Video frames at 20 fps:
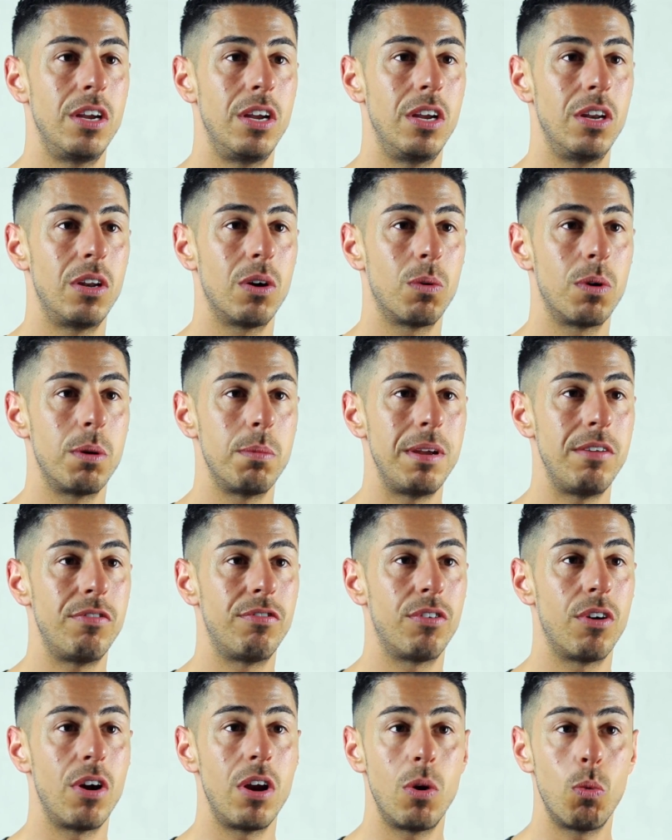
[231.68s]
You don't want to be
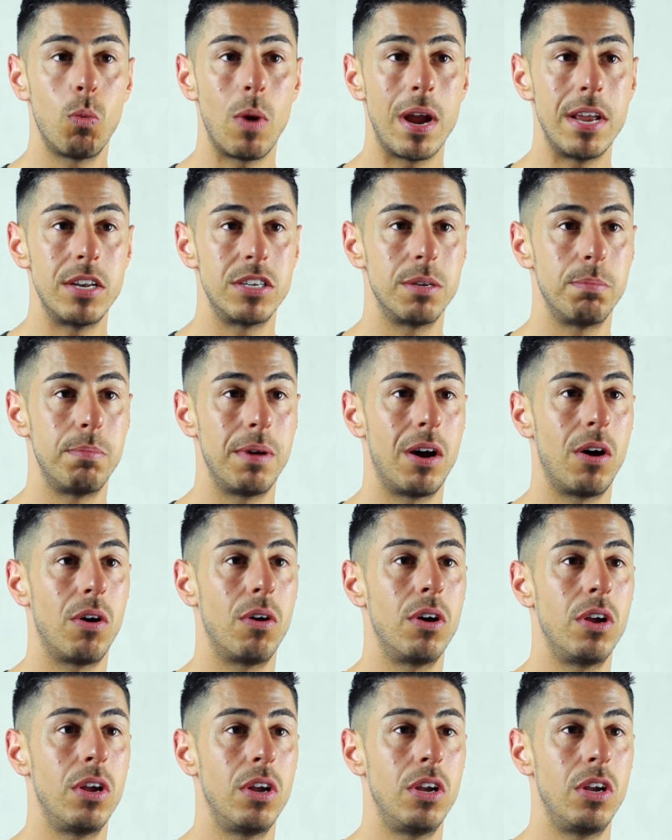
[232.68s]
throwing the weights
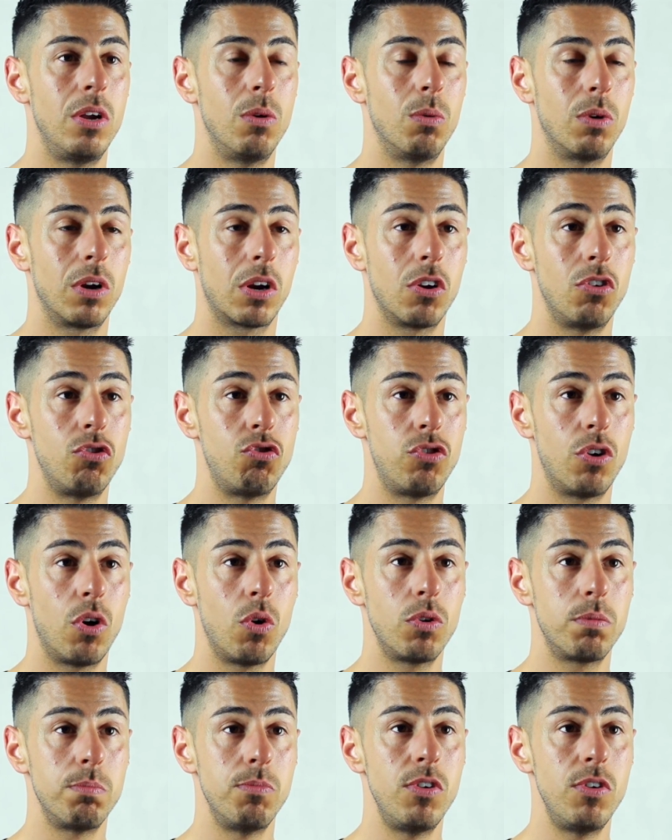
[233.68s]
about. You want a controlled